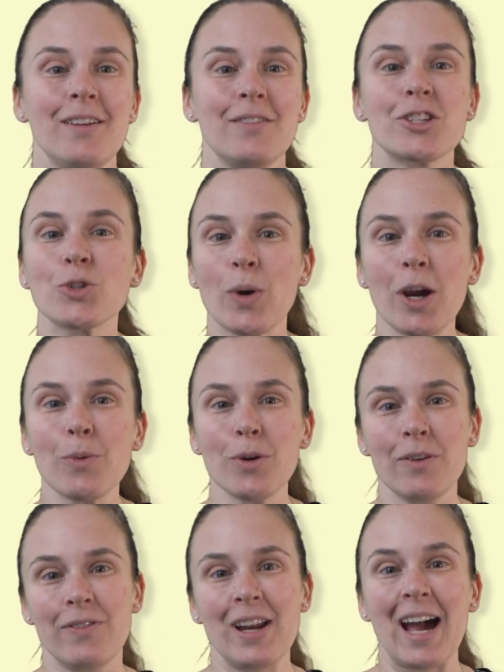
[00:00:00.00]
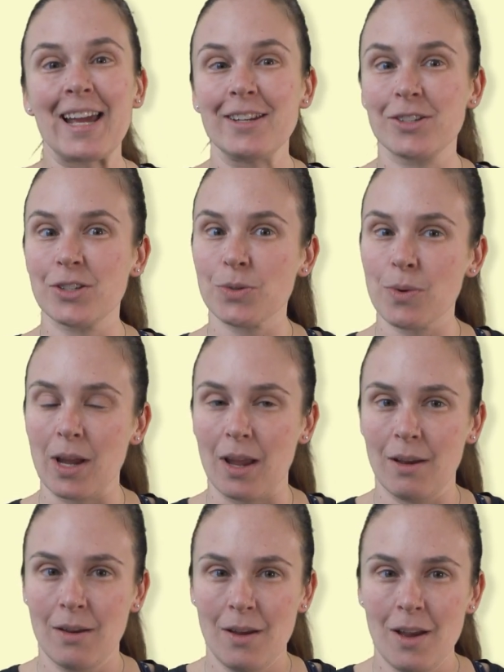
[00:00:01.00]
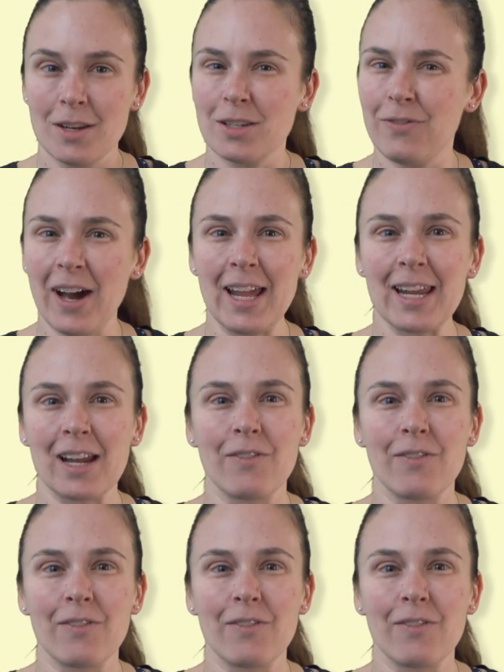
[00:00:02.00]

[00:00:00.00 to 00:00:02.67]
The square root of 9 is 3. Dividing